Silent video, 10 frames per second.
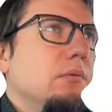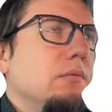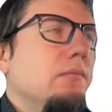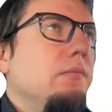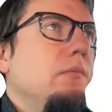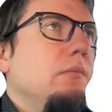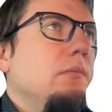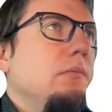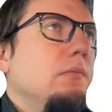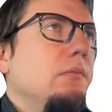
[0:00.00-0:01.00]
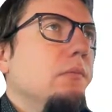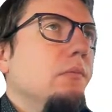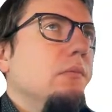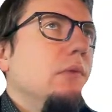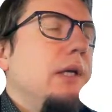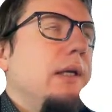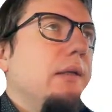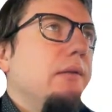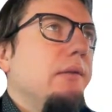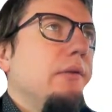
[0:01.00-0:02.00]
Hmm? Like,
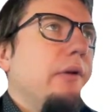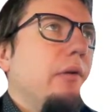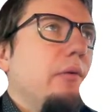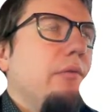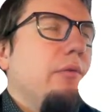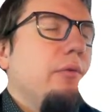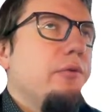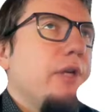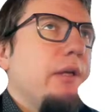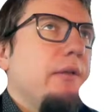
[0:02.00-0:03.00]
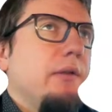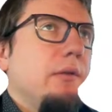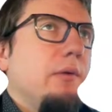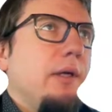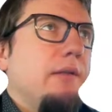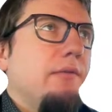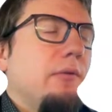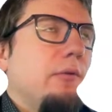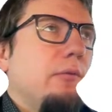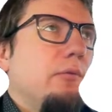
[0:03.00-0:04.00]
if you check, like
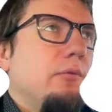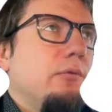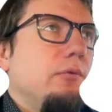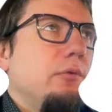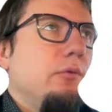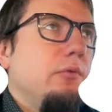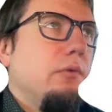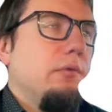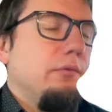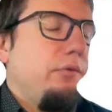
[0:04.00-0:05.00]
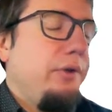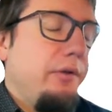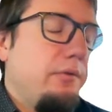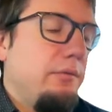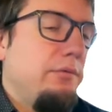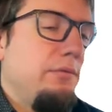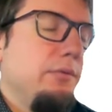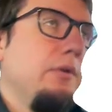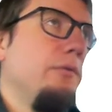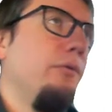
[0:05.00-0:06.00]
for 2 or 3 or,
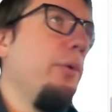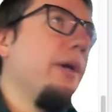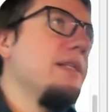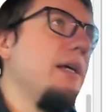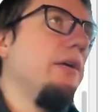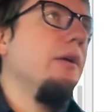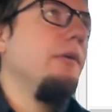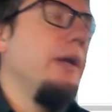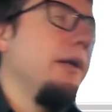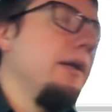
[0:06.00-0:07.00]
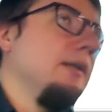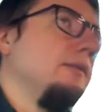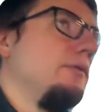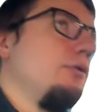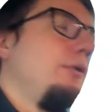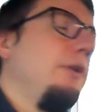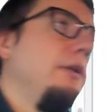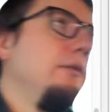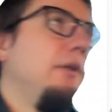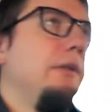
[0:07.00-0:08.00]
few weeks earlier, yeah, for sure
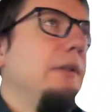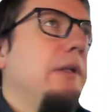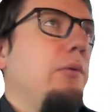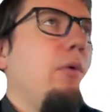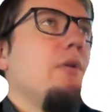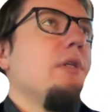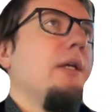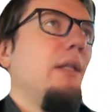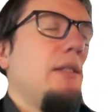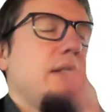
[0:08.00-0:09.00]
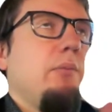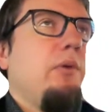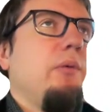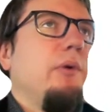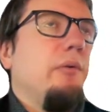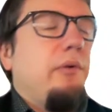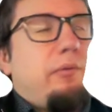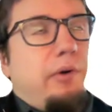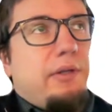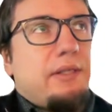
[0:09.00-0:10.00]
there was. Yeah, that's simply when you
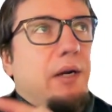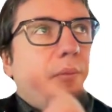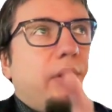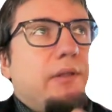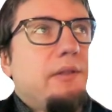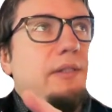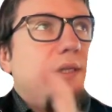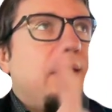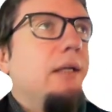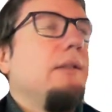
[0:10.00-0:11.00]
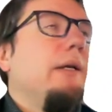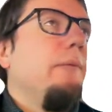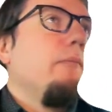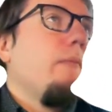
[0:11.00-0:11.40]
were scrubbing C dot, yeah.